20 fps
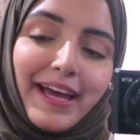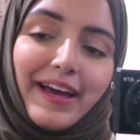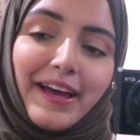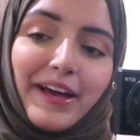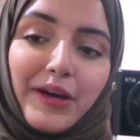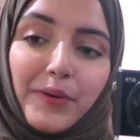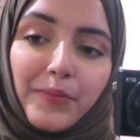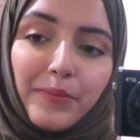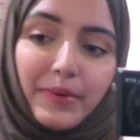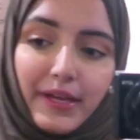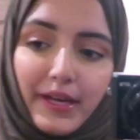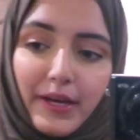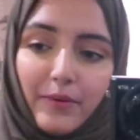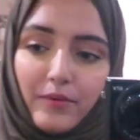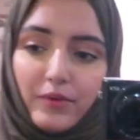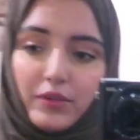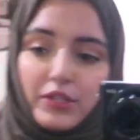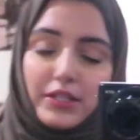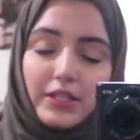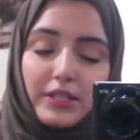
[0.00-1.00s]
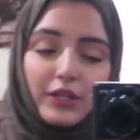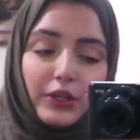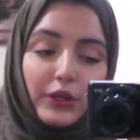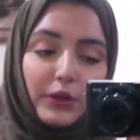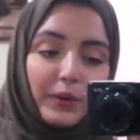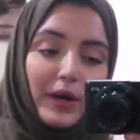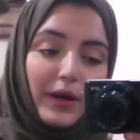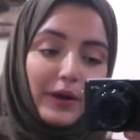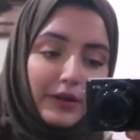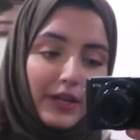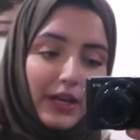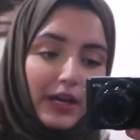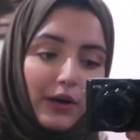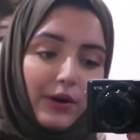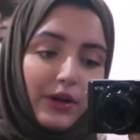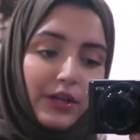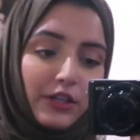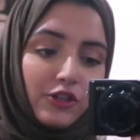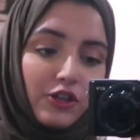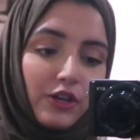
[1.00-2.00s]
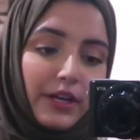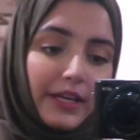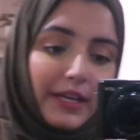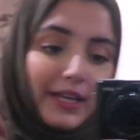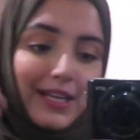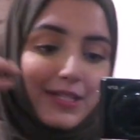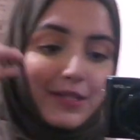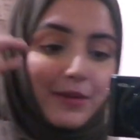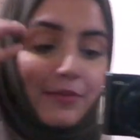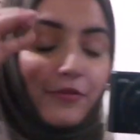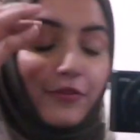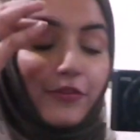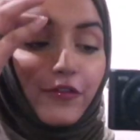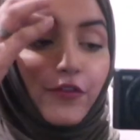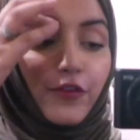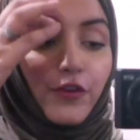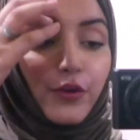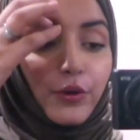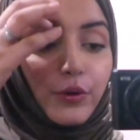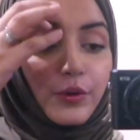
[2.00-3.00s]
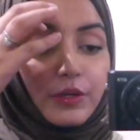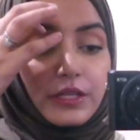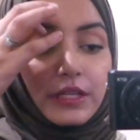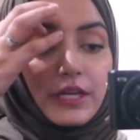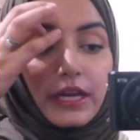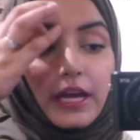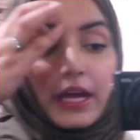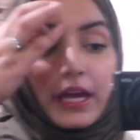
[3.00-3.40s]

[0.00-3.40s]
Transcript: Um, but yeah, we're just gonna go out now and try and get some food